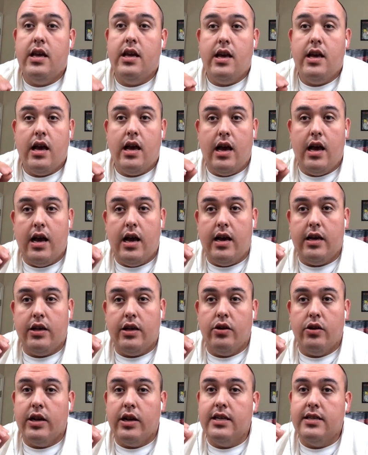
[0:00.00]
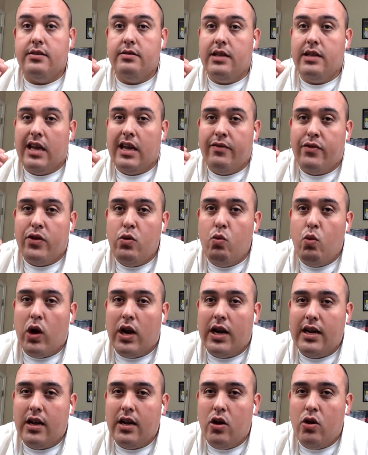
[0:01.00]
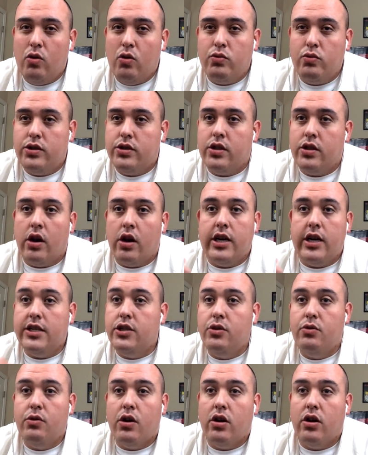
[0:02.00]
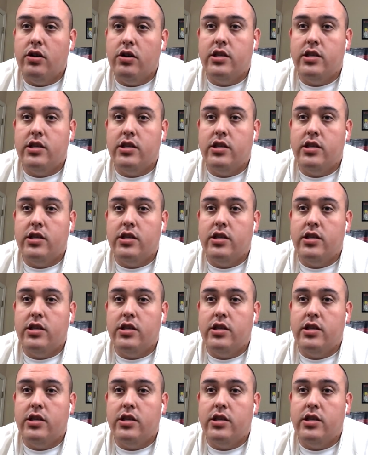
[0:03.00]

You're going to, if you want to go 32 hertz,